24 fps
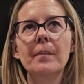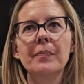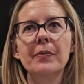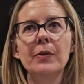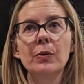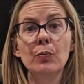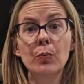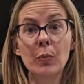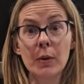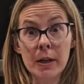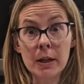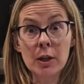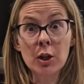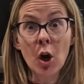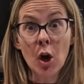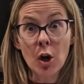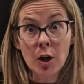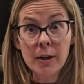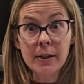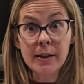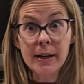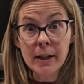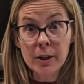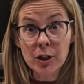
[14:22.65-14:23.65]
the Rick's
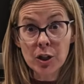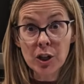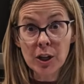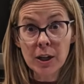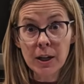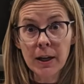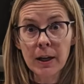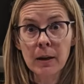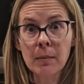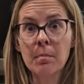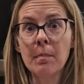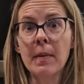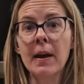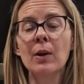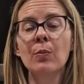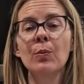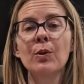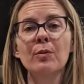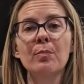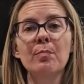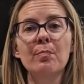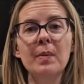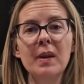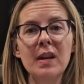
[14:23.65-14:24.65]
Heart Attack chicken made
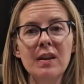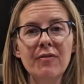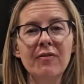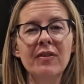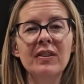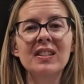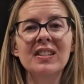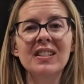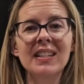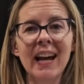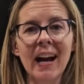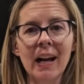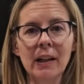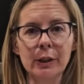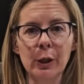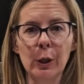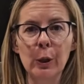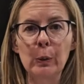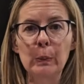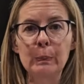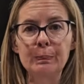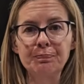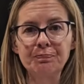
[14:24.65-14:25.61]
with beef tallow.